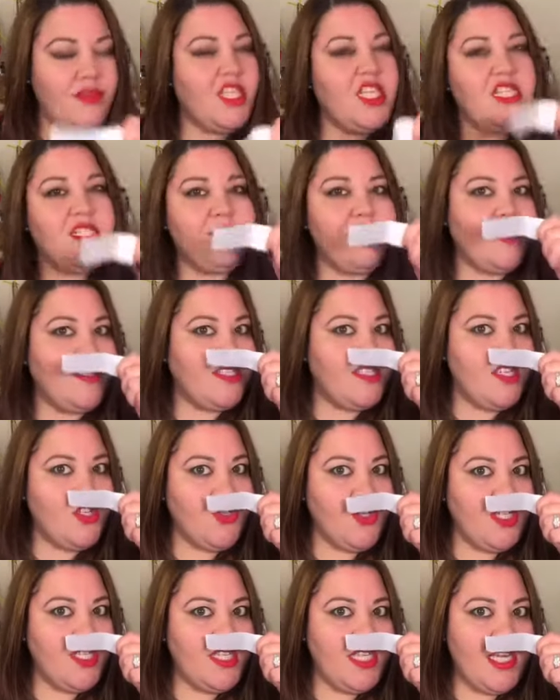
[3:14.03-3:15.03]
it smells
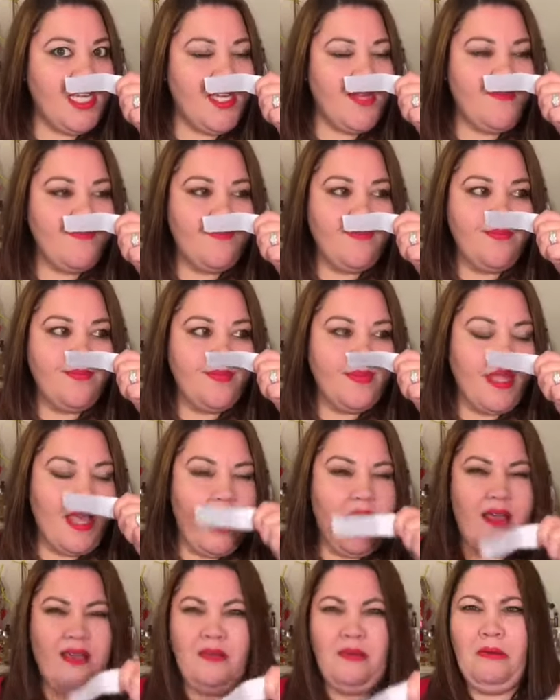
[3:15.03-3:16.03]
citrusy.
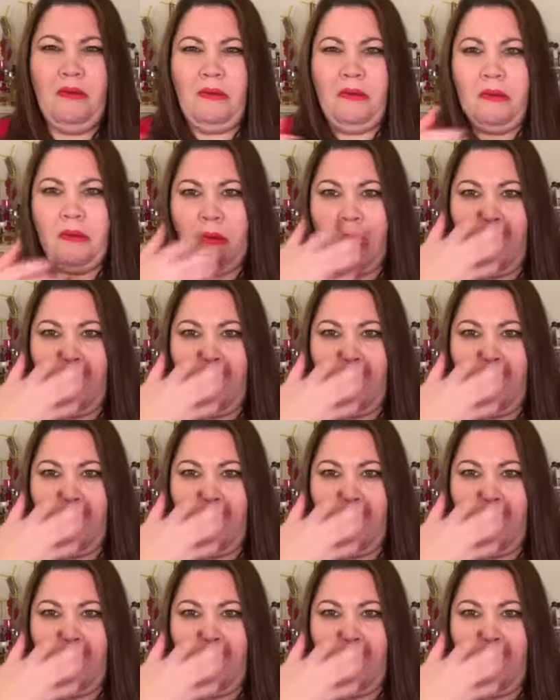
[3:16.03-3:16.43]
Oh,